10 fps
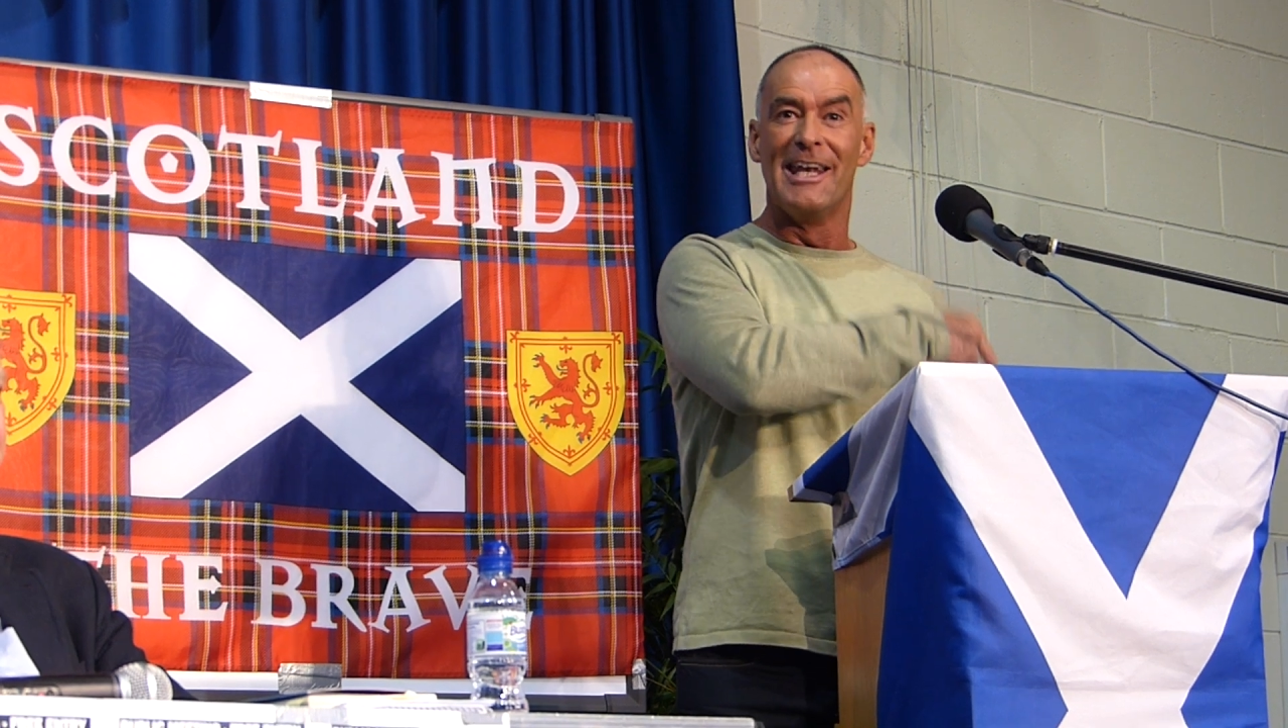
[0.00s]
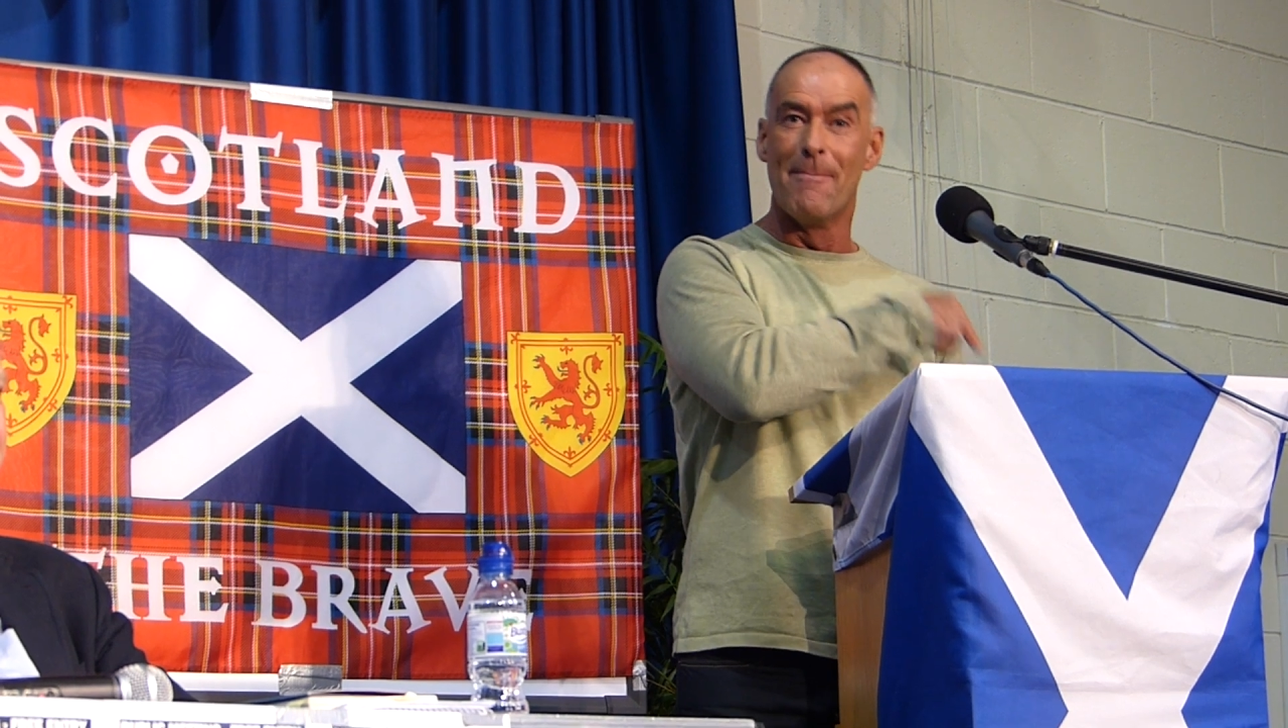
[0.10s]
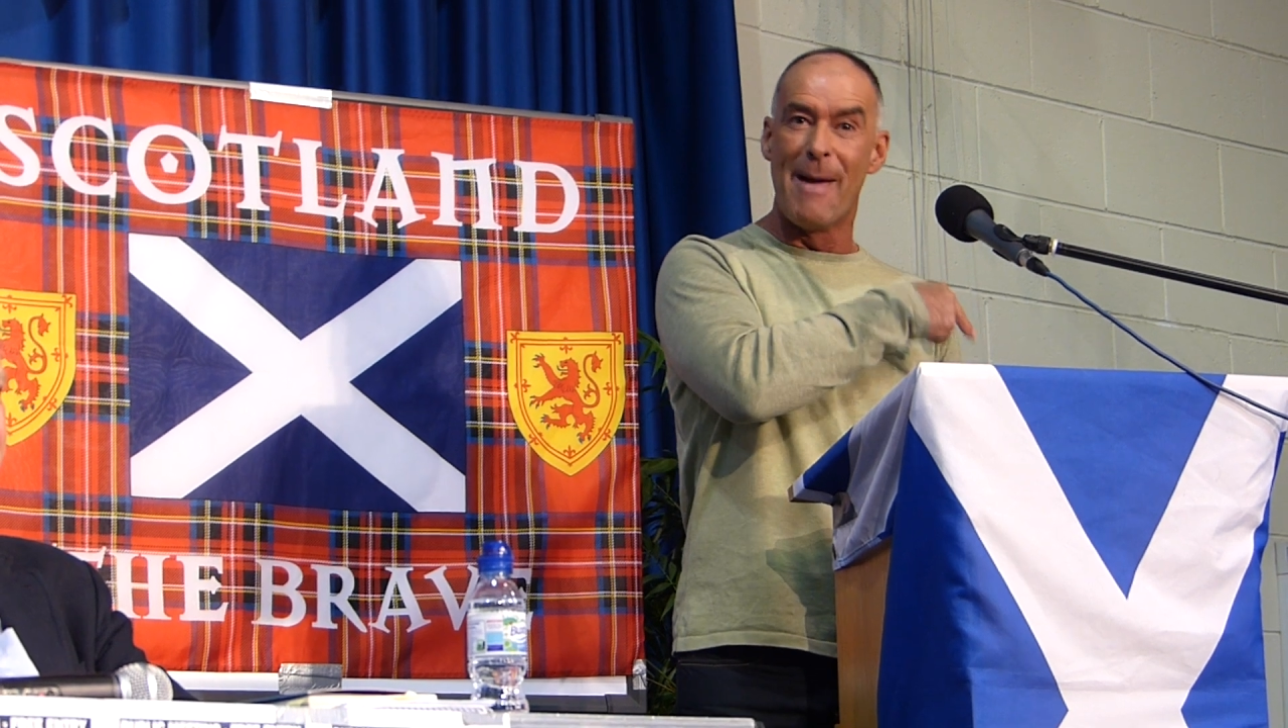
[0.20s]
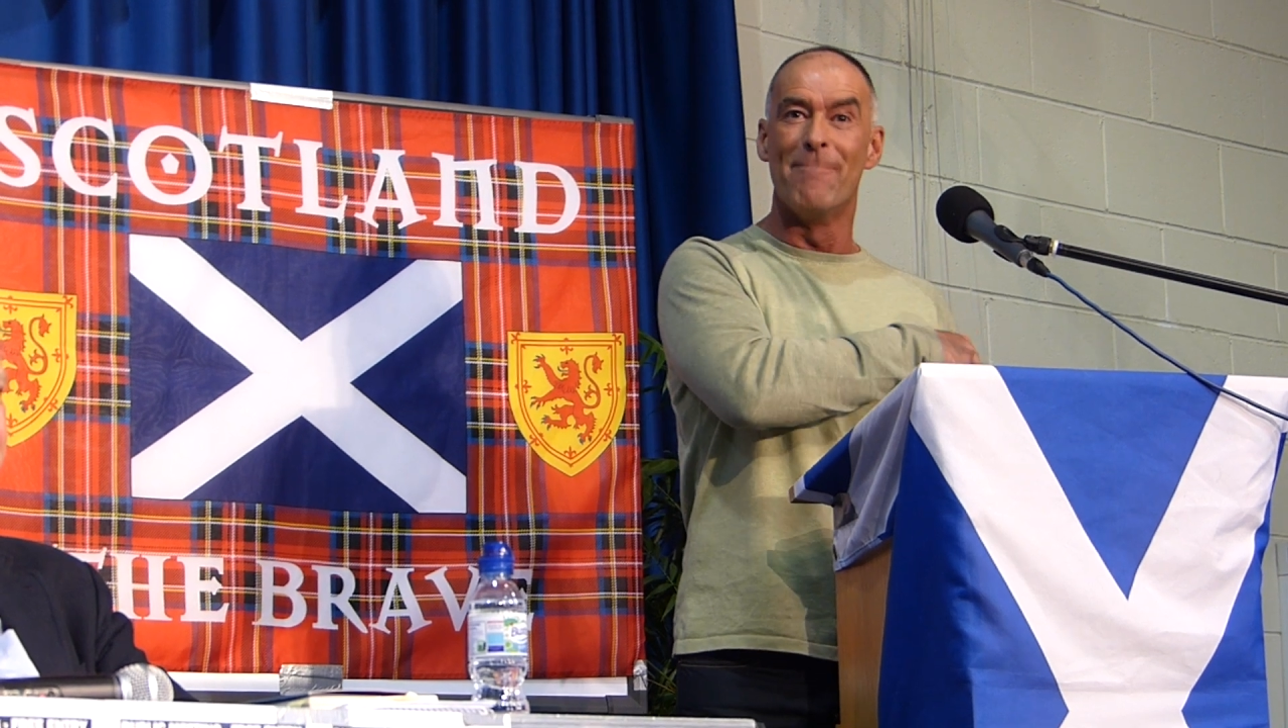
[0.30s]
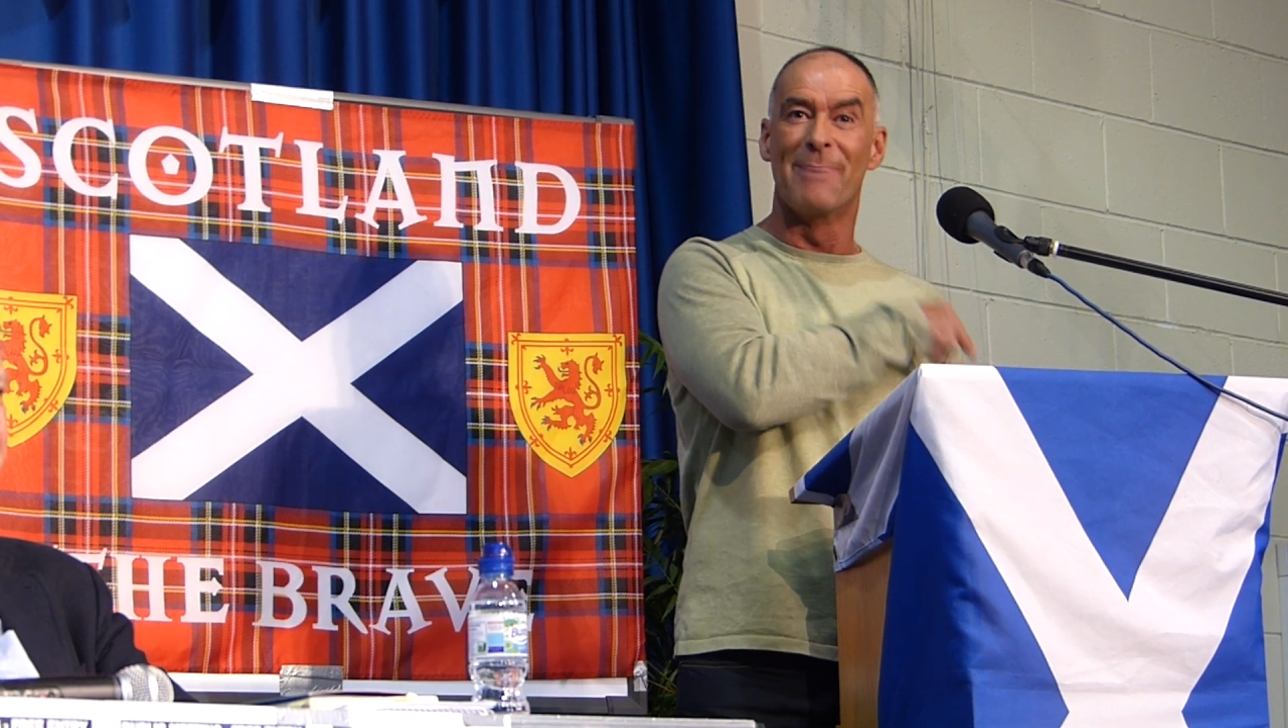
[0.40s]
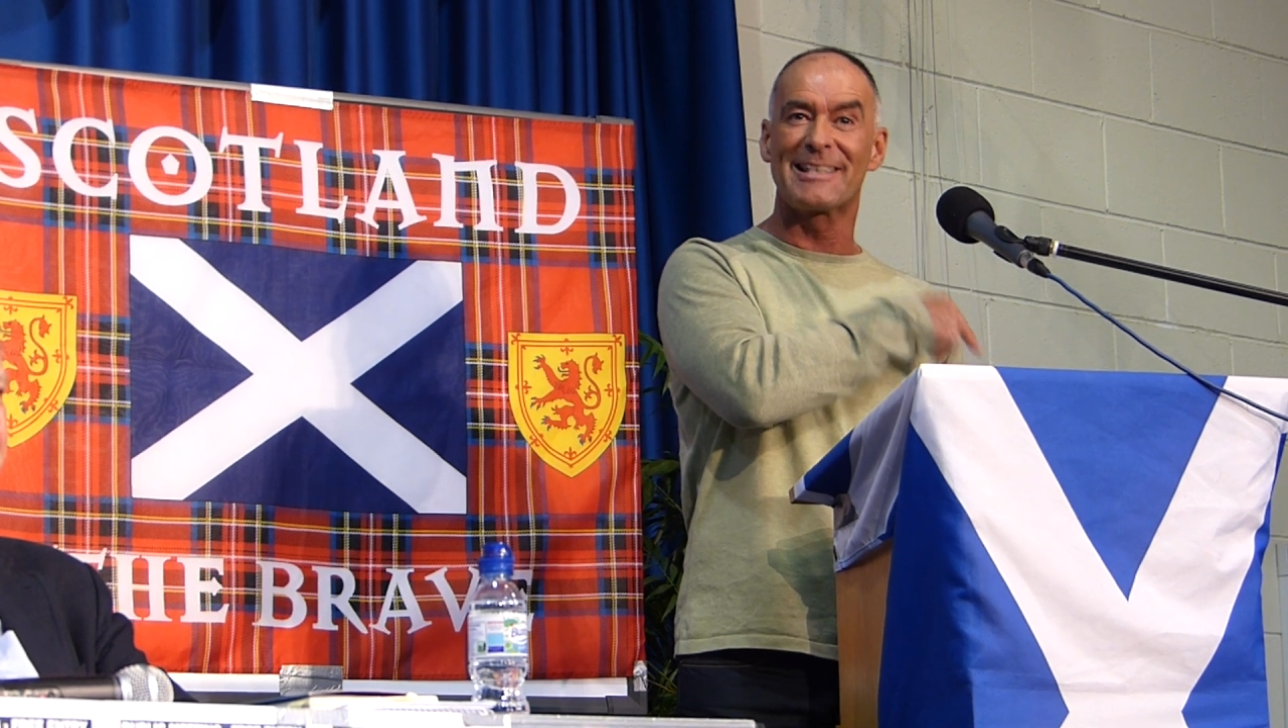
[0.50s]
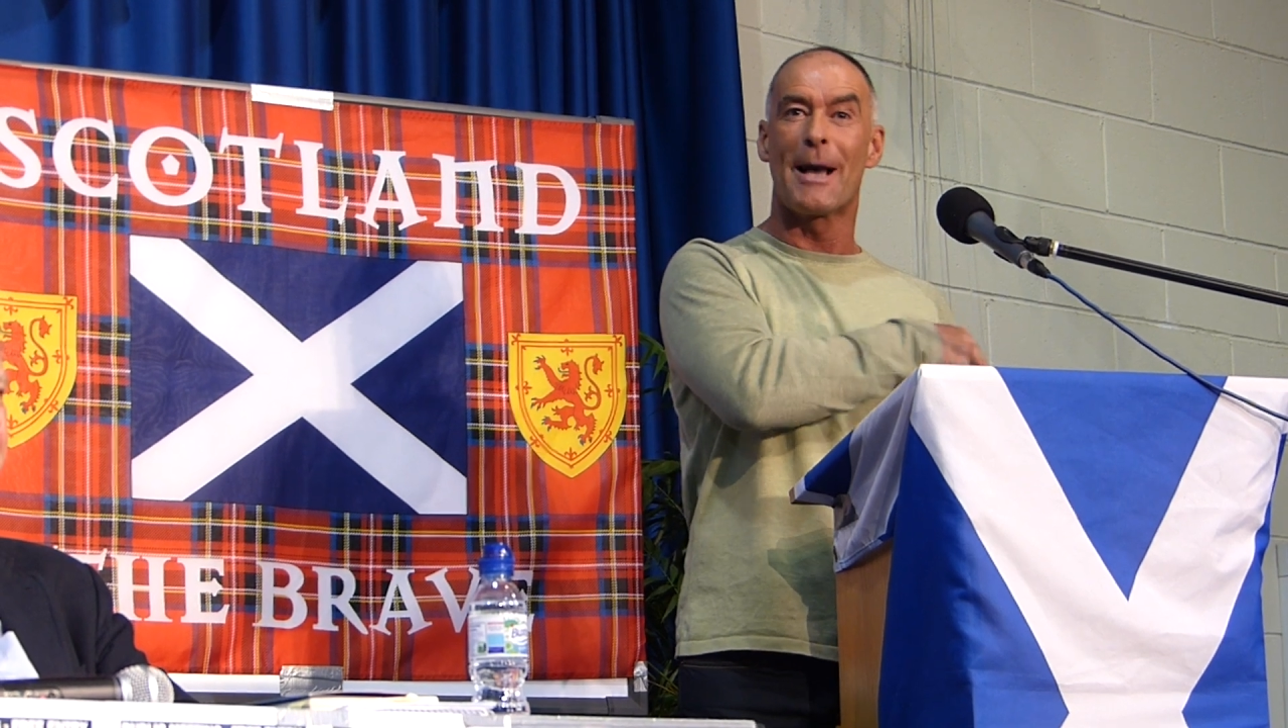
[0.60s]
in the members